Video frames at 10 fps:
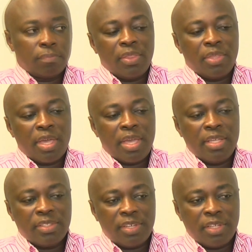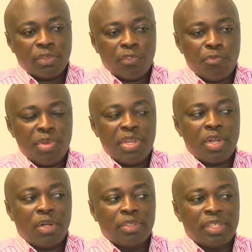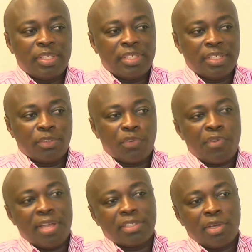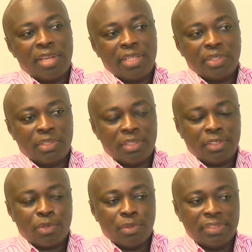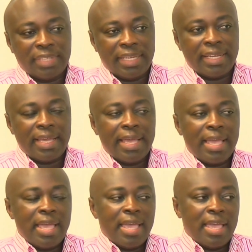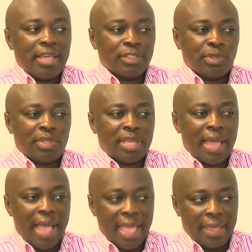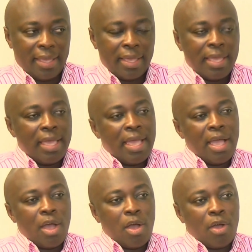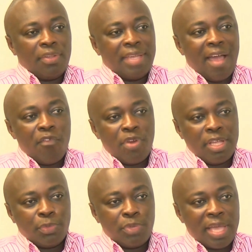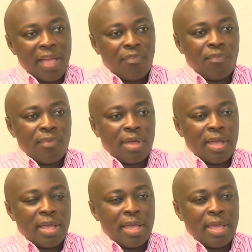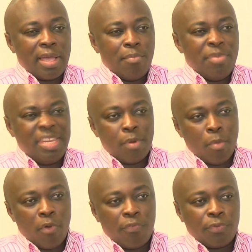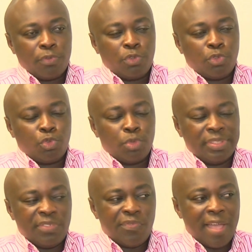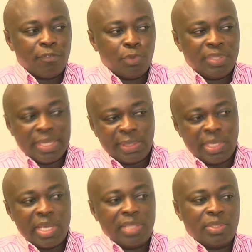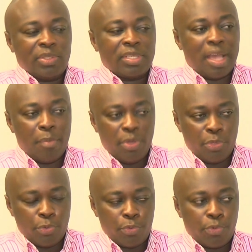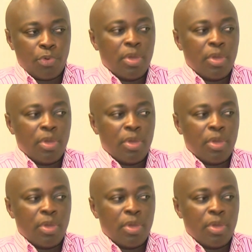The incidence of medical negligence, so far as organization is concerned, is on the high. On the average, we have a minimum of 25 to 30 cases coming through.